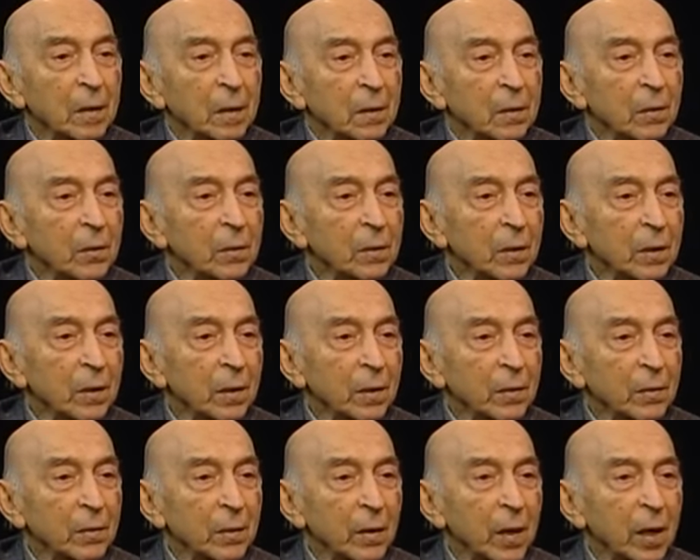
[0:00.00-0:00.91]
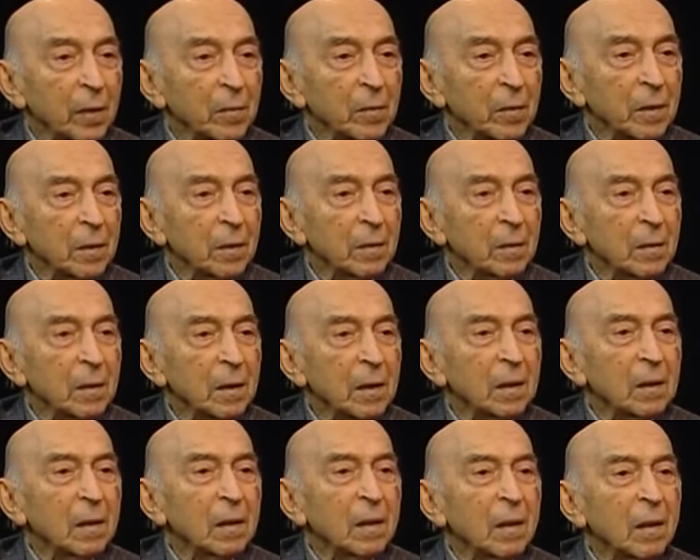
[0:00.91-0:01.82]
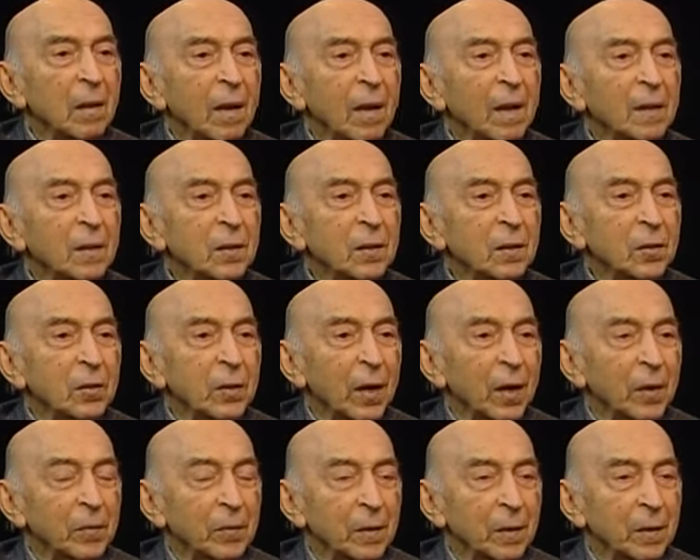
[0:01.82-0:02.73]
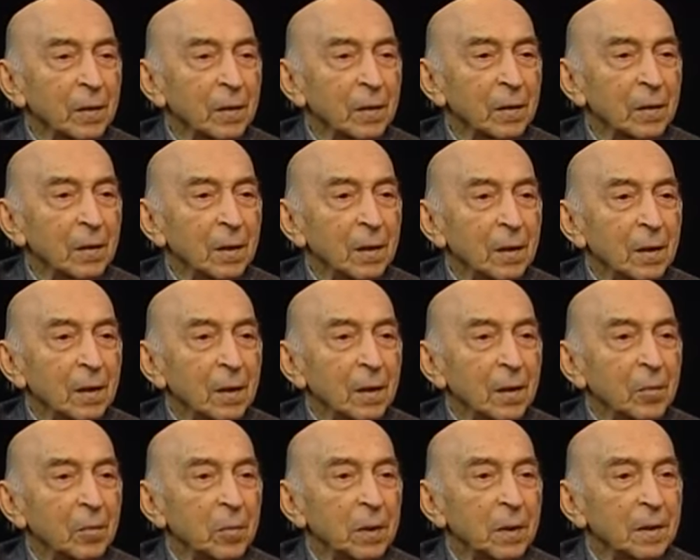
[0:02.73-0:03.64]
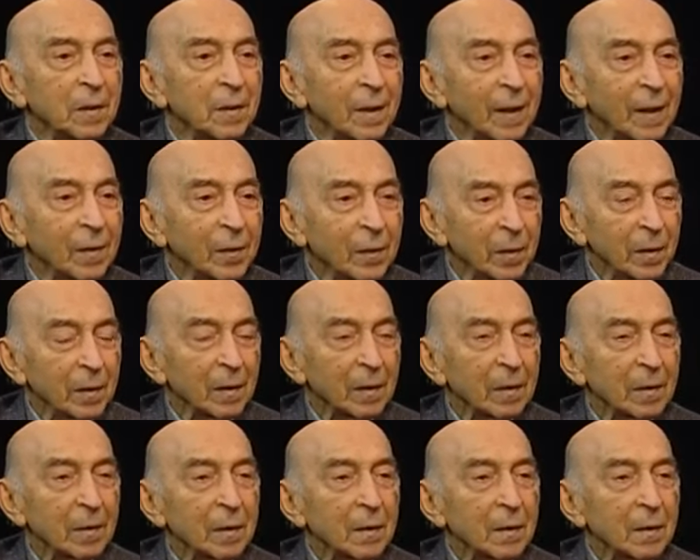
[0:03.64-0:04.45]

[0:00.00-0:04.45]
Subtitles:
don't need the driver in light traffic, but nothing